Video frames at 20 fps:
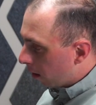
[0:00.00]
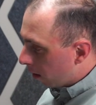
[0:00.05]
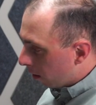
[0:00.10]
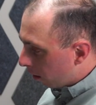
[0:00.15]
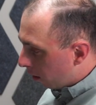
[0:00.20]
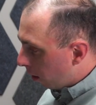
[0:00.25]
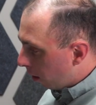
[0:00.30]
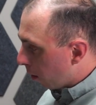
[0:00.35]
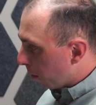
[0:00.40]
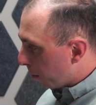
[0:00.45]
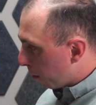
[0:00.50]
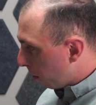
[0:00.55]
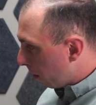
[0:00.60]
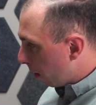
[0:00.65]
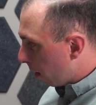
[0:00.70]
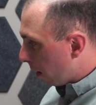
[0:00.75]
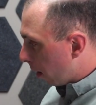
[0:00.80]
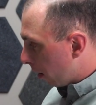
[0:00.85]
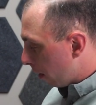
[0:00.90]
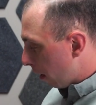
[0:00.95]
To your
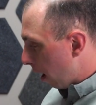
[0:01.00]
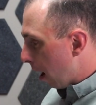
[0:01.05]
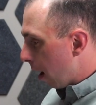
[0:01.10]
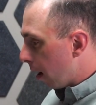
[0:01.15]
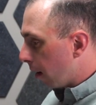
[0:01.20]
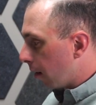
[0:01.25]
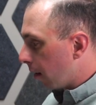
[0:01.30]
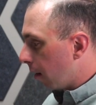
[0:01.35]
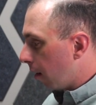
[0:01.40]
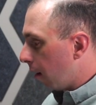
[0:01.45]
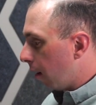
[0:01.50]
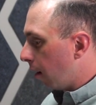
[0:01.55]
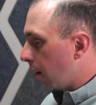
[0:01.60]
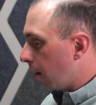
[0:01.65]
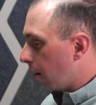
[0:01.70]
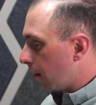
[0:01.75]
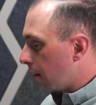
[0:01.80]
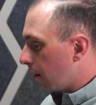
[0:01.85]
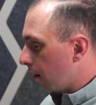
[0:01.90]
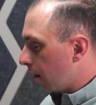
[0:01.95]
point on that,
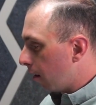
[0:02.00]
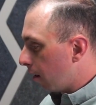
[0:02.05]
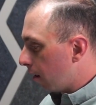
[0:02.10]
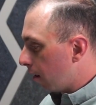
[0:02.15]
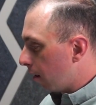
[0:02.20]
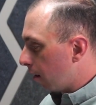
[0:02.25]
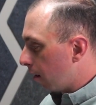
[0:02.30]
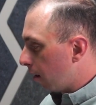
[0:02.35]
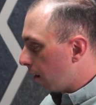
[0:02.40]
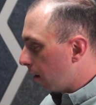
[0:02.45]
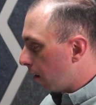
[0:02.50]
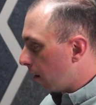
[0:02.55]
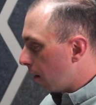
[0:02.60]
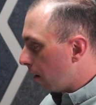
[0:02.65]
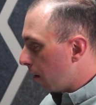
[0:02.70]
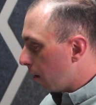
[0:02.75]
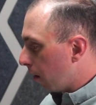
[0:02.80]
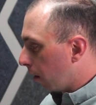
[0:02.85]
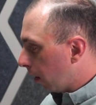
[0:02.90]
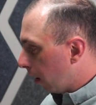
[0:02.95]
the
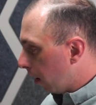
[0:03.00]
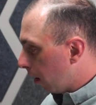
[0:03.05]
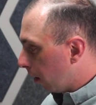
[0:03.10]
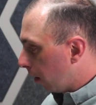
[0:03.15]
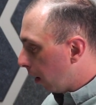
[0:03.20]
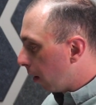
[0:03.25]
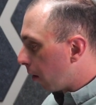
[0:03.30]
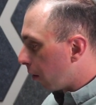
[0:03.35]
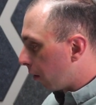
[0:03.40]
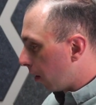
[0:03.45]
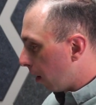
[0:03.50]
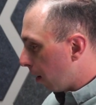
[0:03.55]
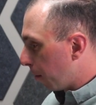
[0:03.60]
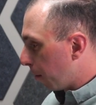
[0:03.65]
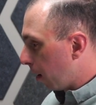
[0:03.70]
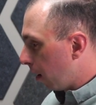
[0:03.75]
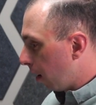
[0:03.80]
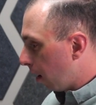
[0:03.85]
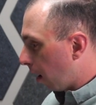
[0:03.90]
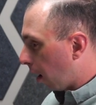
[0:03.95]

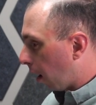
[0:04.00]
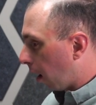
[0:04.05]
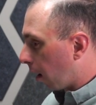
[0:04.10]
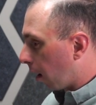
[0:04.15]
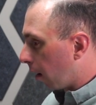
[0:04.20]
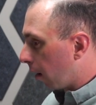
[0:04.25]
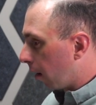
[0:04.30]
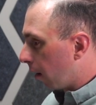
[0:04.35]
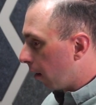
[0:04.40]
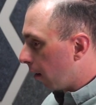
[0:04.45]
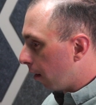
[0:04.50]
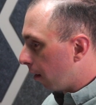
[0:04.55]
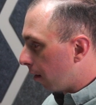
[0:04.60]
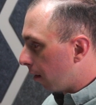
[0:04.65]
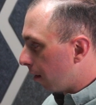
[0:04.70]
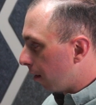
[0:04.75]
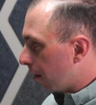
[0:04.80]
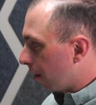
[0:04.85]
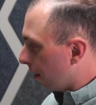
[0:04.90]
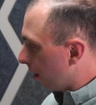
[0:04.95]
leadership here,
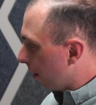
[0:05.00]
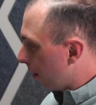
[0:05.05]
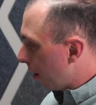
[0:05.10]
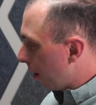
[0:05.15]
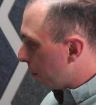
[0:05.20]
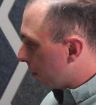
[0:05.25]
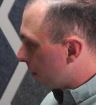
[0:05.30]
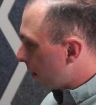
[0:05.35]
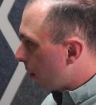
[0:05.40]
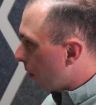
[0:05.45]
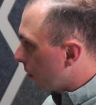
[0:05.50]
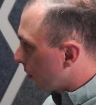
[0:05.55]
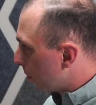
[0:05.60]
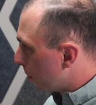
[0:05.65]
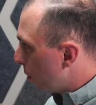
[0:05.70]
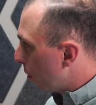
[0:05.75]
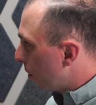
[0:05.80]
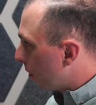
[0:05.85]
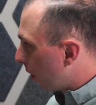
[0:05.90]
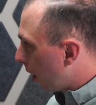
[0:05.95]
it was not all
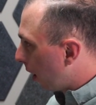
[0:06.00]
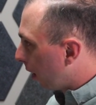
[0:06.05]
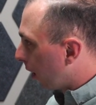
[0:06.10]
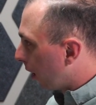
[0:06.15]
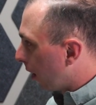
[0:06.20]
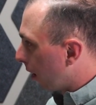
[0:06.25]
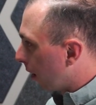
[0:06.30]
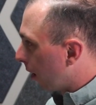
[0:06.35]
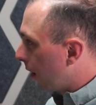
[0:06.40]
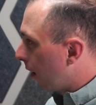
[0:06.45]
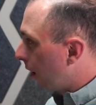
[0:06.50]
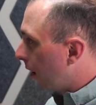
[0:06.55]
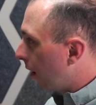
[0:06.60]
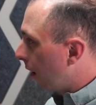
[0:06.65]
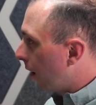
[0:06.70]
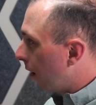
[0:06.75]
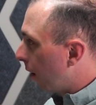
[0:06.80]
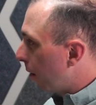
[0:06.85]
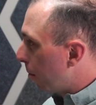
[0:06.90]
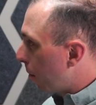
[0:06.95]
smooth sailing,
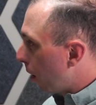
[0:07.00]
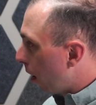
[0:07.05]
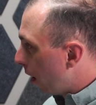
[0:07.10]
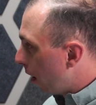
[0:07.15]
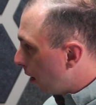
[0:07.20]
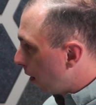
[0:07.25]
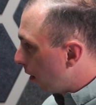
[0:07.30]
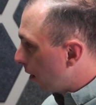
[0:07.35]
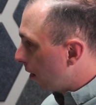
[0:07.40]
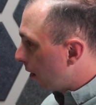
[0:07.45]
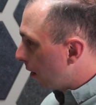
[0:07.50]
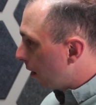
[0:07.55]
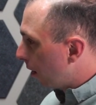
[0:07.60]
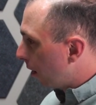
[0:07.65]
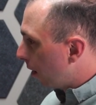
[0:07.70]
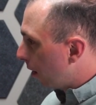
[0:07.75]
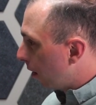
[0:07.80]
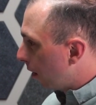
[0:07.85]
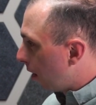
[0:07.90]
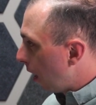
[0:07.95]
but
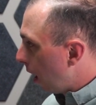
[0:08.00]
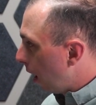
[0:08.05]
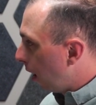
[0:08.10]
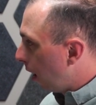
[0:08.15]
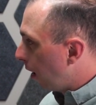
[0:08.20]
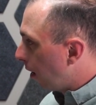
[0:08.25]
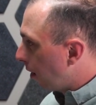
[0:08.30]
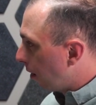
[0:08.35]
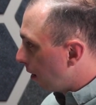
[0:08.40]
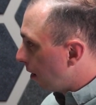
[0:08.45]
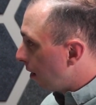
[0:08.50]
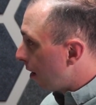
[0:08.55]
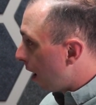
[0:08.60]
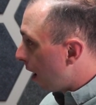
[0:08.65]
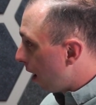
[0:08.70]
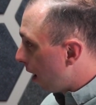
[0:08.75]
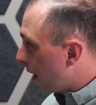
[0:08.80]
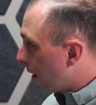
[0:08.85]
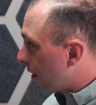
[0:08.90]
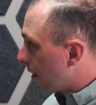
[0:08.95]
they did
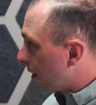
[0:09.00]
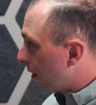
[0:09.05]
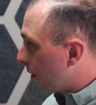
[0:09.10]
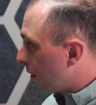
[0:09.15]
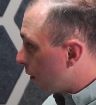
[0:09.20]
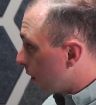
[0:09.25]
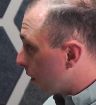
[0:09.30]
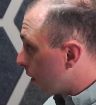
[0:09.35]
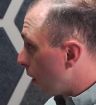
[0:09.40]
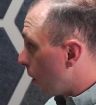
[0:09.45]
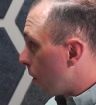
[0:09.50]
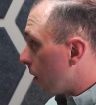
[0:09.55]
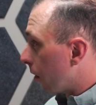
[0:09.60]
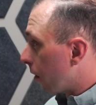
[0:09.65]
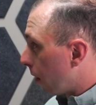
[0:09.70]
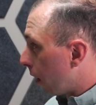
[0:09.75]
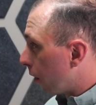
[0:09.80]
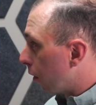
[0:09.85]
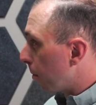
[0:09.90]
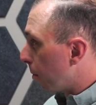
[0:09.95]
not just go on
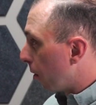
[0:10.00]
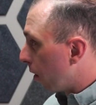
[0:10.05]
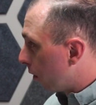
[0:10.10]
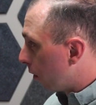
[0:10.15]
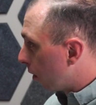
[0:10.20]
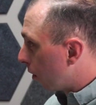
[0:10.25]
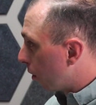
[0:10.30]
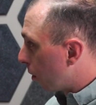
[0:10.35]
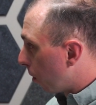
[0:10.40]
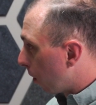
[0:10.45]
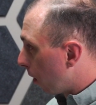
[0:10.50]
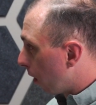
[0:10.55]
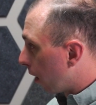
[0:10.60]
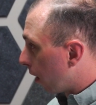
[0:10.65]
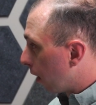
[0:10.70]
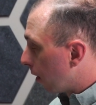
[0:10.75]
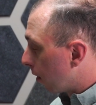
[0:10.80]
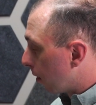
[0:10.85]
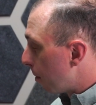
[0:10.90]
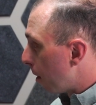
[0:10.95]
a retribution tour
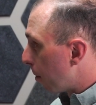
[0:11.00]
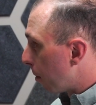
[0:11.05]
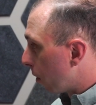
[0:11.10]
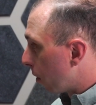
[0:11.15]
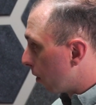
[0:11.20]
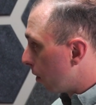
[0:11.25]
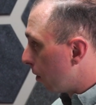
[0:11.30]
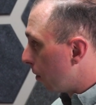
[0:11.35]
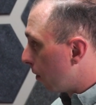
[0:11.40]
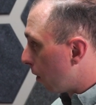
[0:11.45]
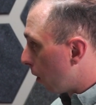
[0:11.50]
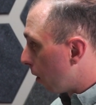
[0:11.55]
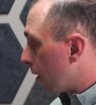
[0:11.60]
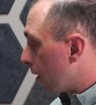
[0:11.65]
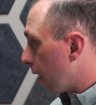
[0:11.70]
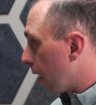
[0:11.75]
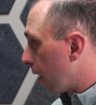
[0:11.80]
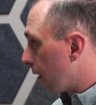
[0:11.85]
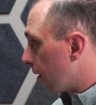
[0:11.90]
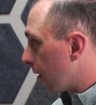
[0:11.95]
against members who
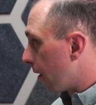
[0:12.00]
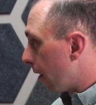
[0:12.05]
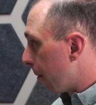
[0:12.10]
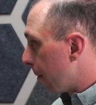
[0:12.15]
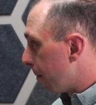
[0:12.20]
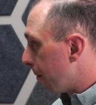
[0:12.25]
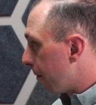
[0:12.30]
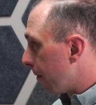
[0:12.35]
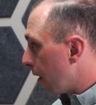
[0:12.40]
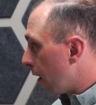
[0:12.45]
voted against them.